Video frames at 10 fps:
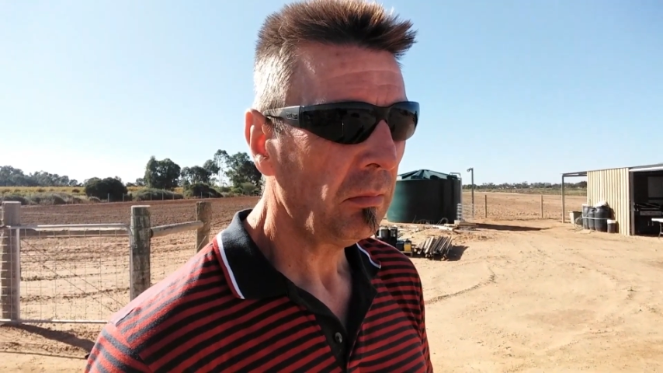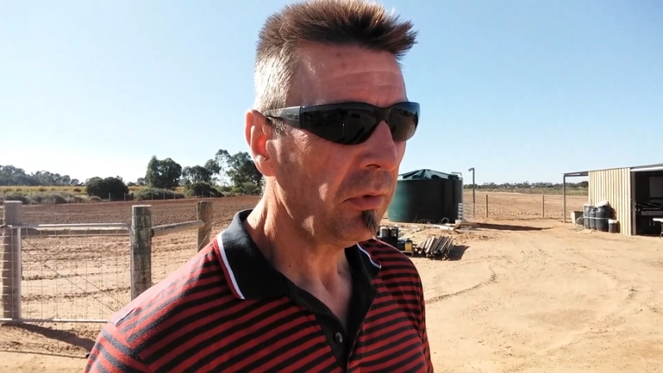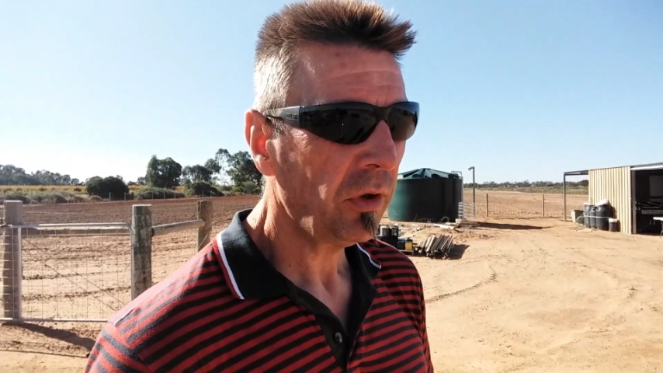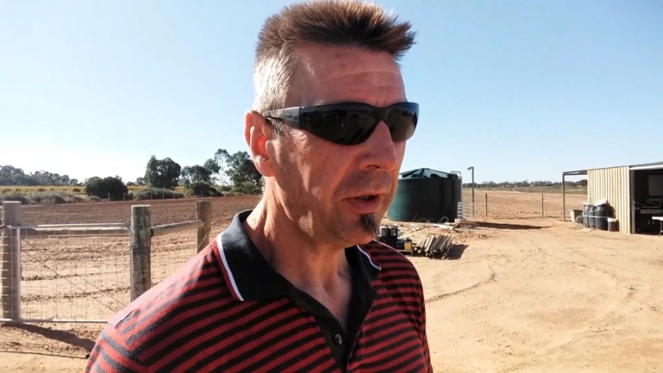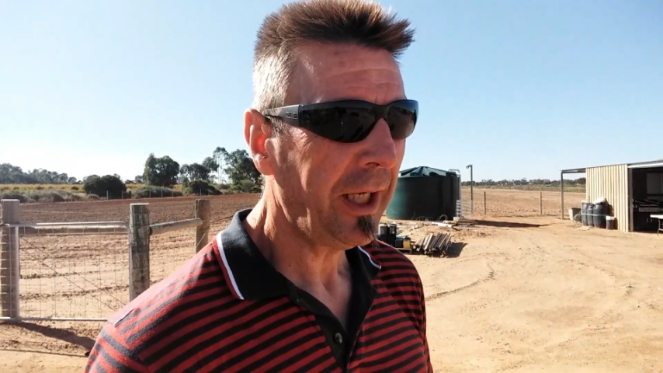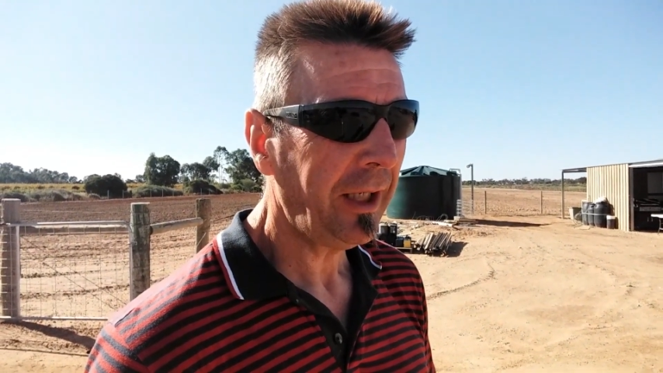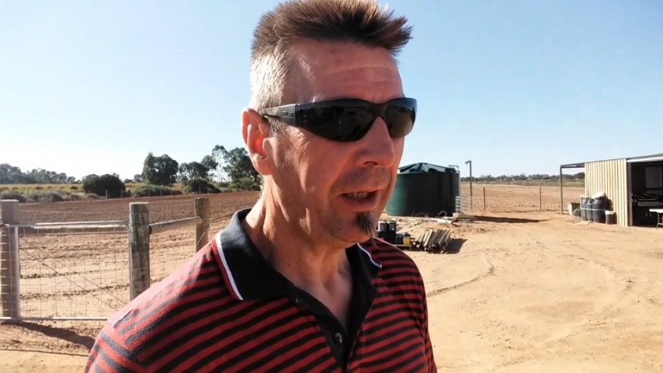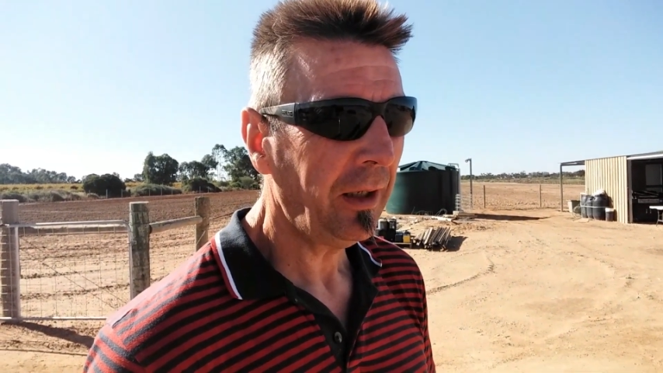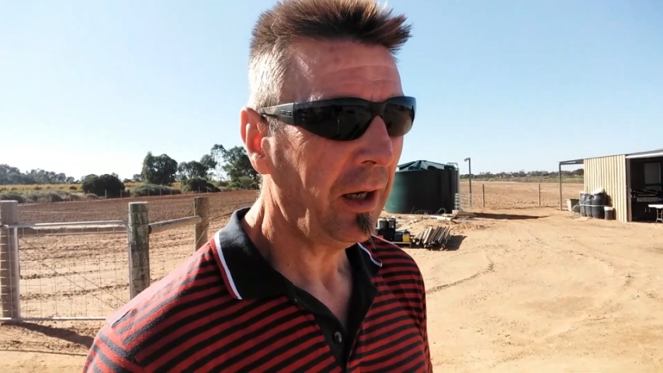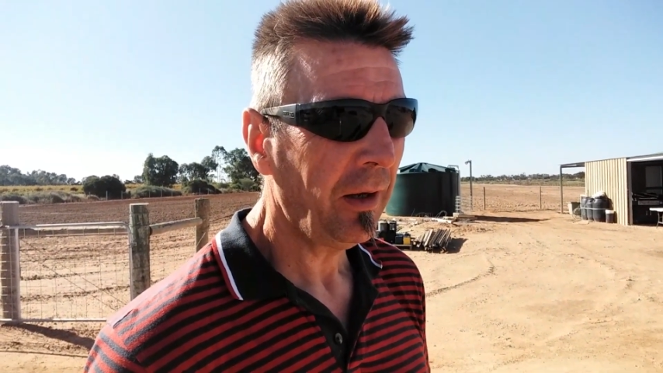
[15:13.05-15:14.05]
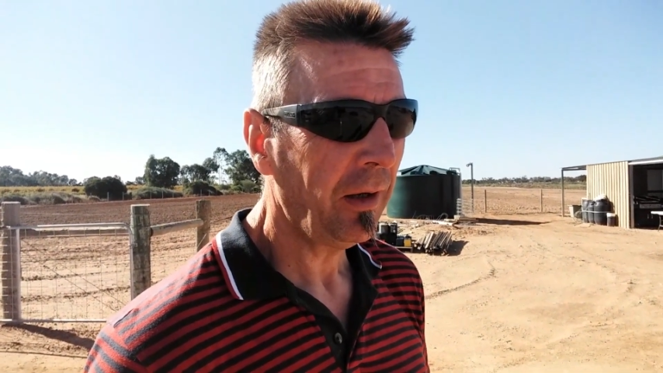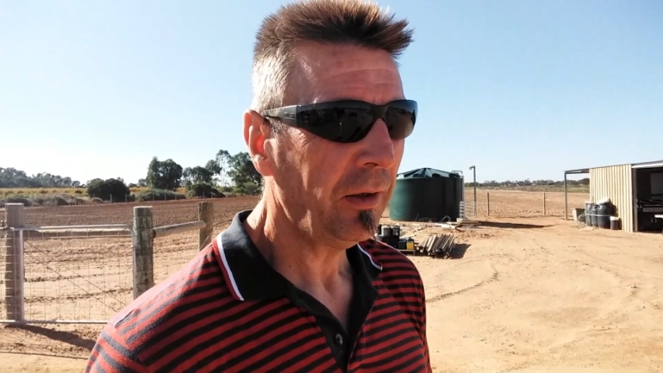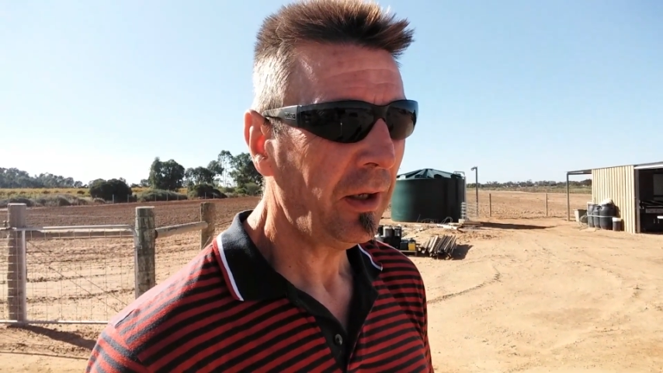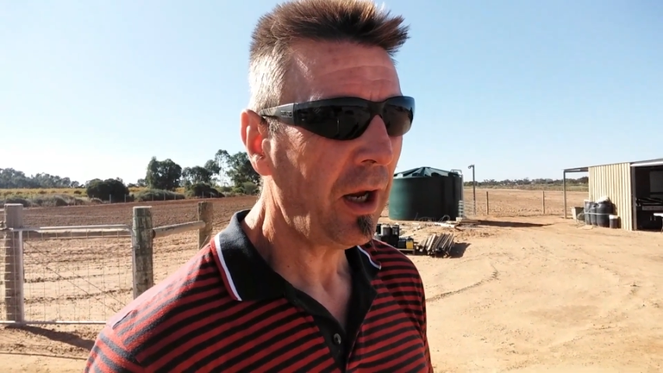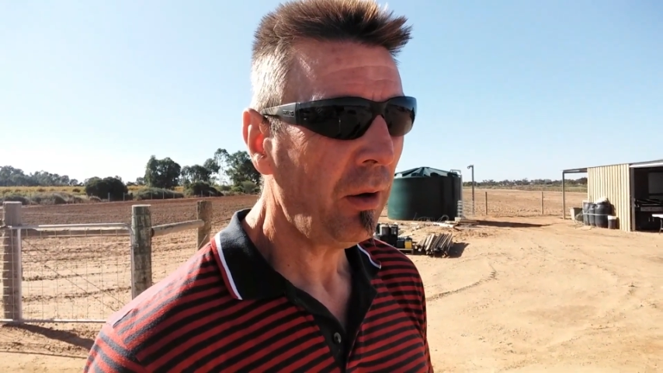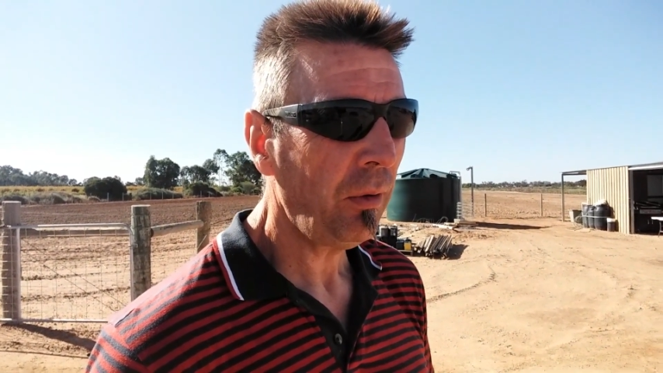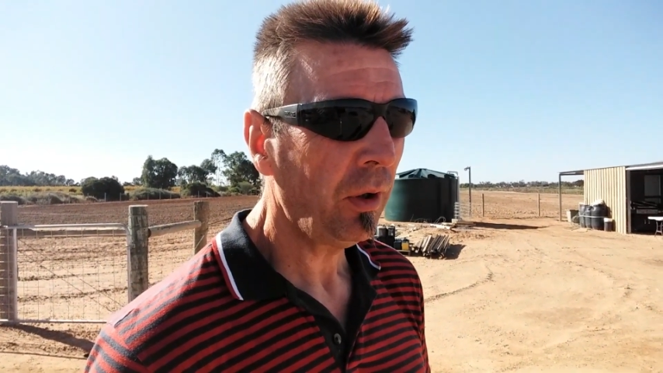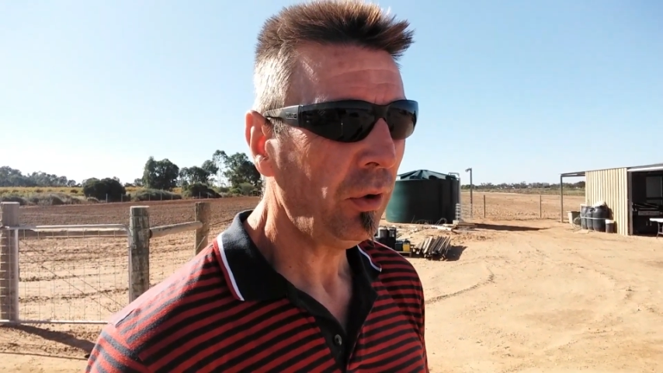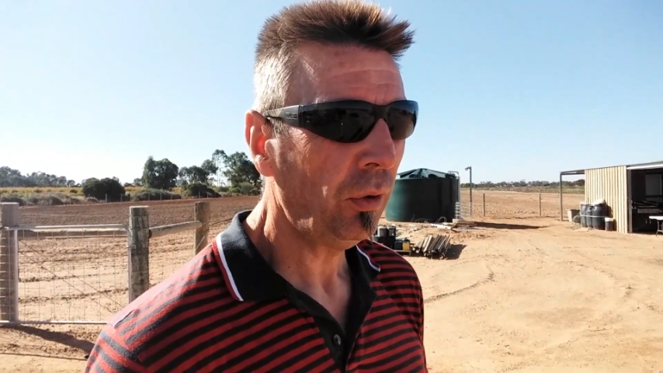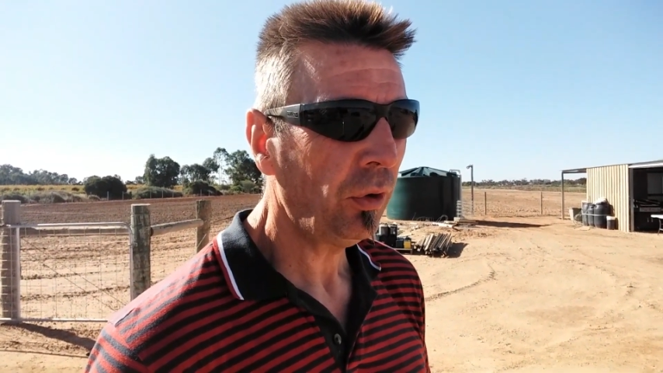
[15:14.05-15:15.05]
stating, now
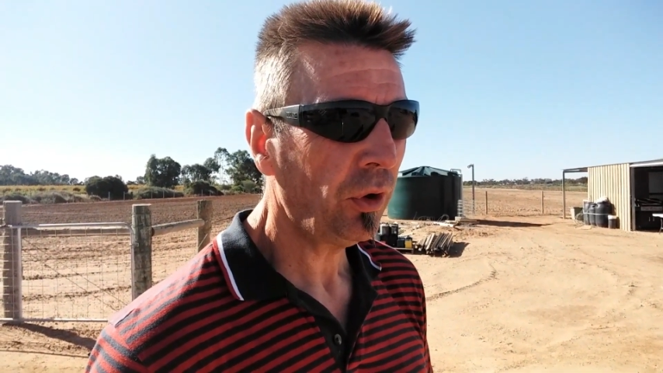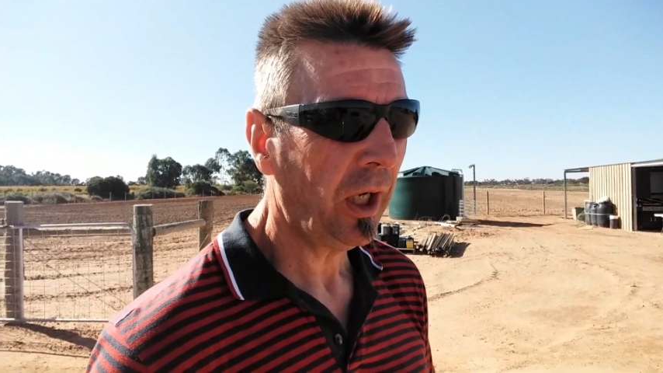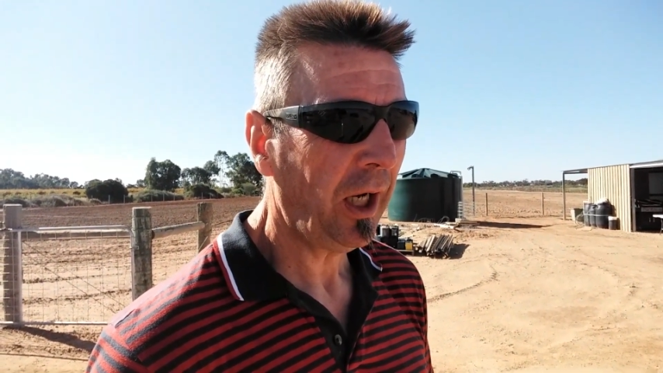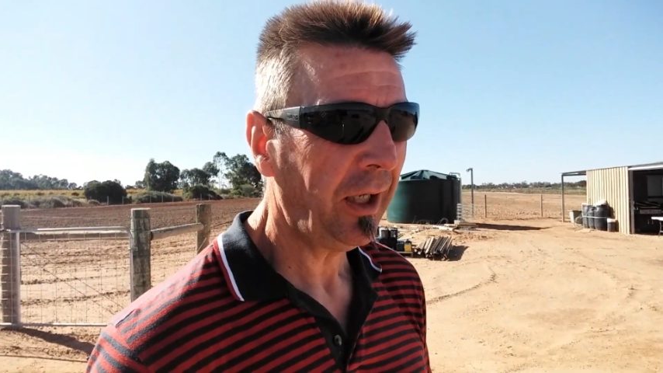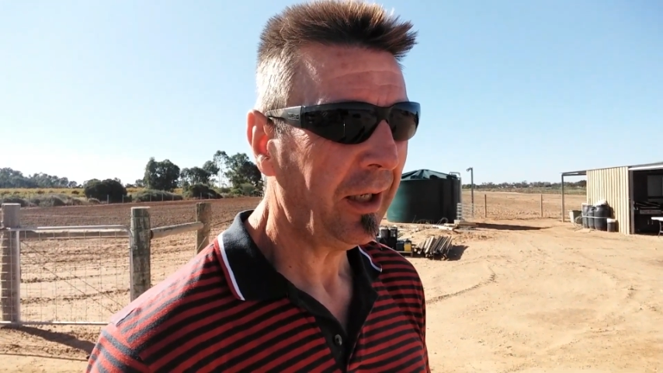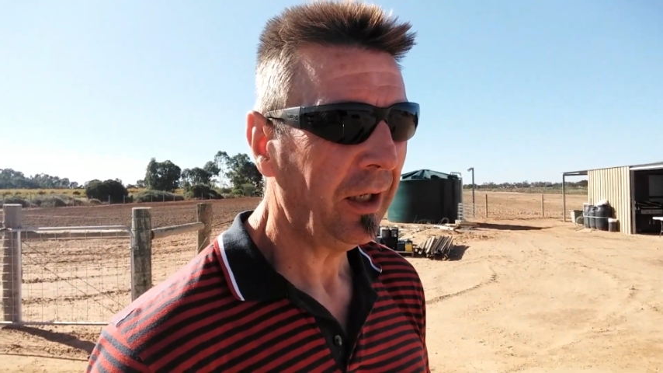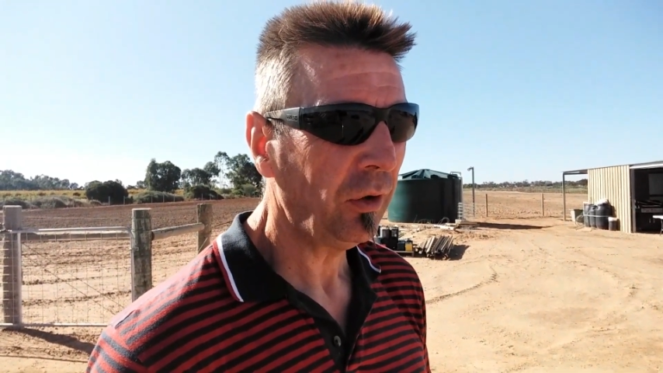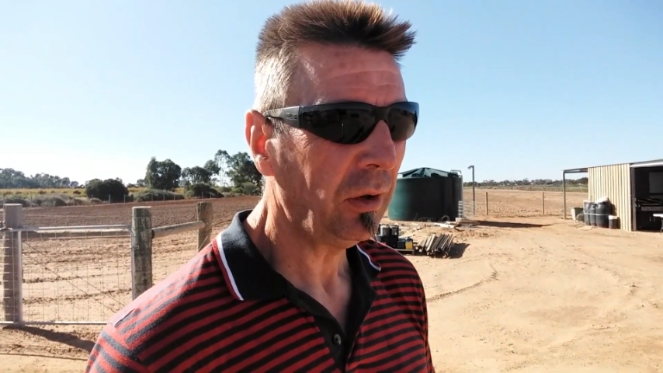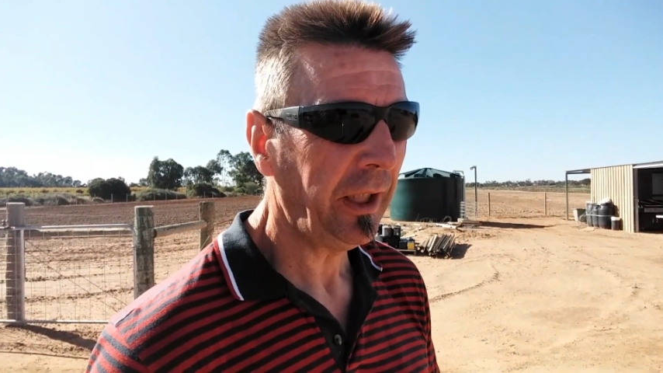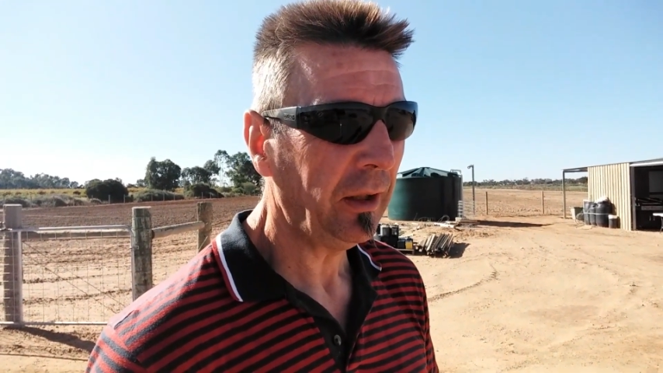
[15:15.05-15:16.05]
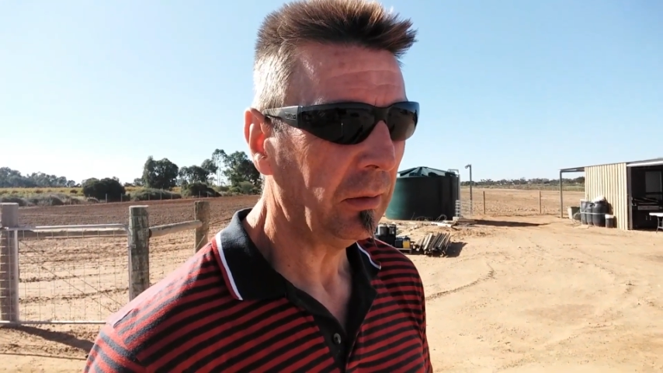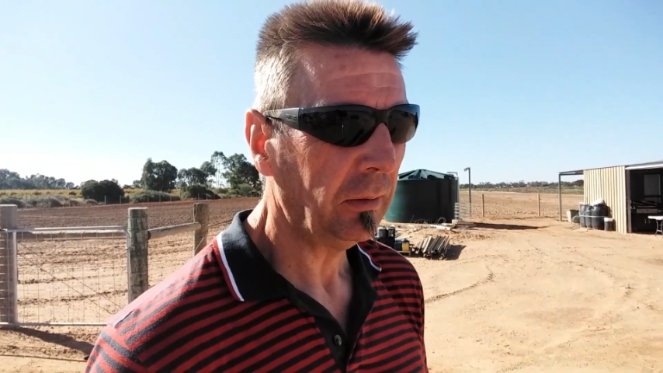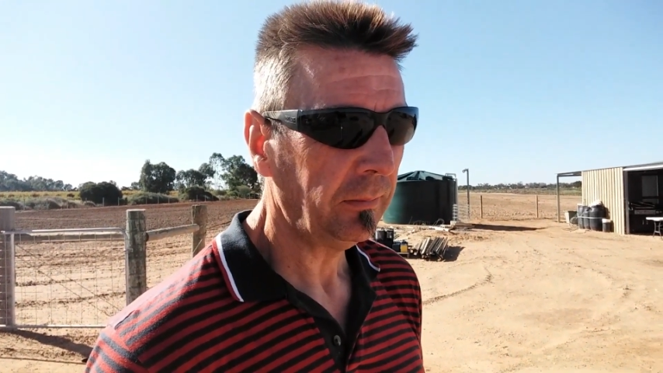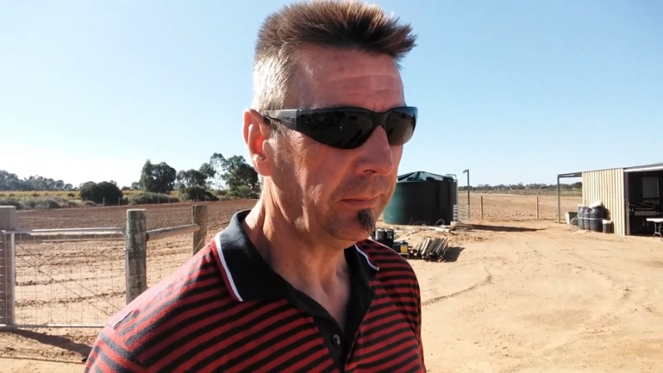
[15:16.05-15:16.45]
your shed is legal.